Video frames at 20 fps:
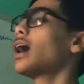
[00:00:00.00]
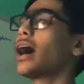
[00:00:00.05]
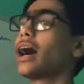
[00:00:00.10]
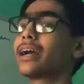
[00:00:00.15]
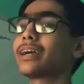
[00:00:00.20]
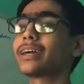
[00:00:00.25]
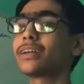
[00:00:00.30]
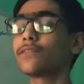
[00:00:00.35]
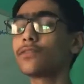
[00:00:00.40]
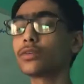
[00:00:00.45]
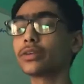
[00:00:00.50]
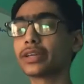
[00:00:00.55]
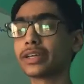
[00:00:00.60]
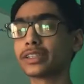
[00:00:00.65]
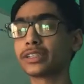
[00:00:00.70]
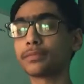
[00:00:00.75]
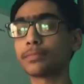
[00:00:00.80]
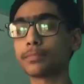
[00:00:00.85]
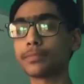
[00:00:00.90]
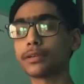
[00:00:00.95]
I kind of want to
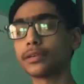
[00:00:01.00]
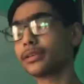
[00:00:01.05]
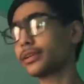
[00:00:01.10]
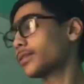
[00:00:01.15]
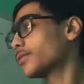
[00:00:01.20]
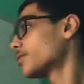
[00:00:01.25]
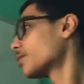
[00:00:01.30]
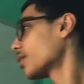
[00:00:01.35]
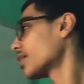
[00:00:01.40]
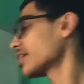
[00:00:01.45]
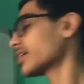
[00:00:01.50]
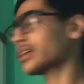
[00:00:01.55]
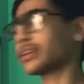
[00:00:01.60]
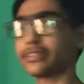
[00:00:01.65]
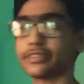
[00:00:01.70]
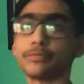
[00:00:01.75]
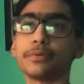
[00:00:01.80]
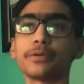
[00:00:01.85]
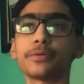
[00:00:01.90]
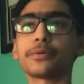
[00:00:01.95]
explain. I gotta
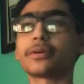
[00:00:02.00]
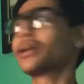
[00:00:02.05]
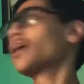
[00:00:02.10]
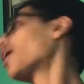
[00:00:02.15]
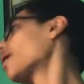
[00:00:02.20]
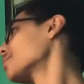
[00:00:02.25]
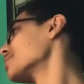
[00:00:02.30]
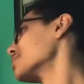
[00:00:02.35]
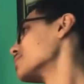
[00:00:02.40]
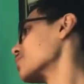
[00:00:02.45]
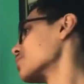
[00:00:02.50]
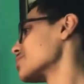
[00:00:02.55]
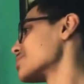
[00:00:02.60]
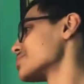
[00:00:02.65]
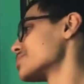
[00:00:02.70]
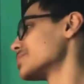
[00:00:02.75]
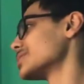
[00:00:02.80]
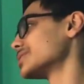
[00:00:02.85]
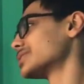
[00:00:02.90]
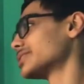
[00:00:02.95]
explain what a
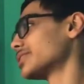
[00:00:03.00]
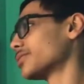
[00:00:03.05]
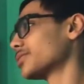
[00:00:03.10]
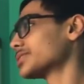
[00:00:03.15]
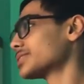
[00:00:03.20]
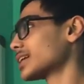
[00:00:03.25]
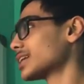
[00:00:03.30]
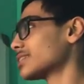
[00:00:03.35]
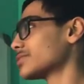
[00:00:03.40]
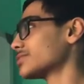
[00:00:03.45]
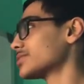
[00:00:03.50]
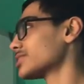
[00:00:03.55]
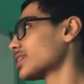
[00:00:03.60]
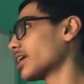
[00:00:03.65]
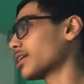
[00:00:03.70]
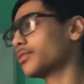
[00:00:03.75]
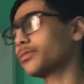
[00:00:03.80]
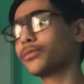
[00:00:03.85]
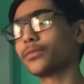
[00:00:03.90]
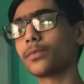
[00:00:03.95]
homeomorphism is. That's kind of just
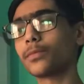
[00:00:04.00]
like,